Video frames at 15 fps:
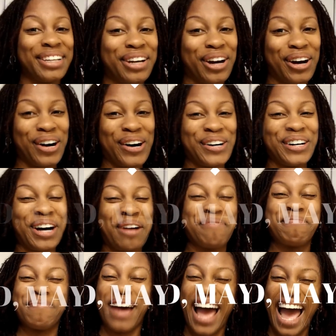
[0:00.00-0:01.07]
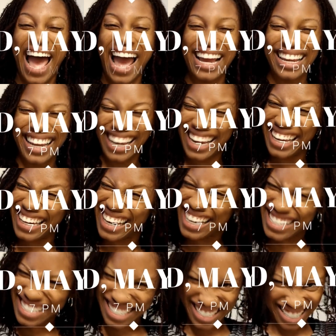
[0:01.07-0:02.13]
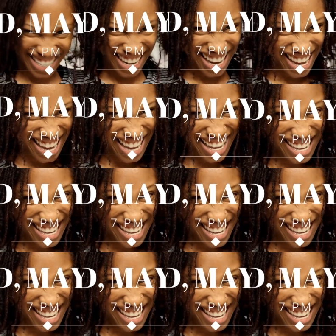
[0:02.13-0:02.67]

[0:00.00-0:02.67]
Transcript: Y'all, I'm back and it's done.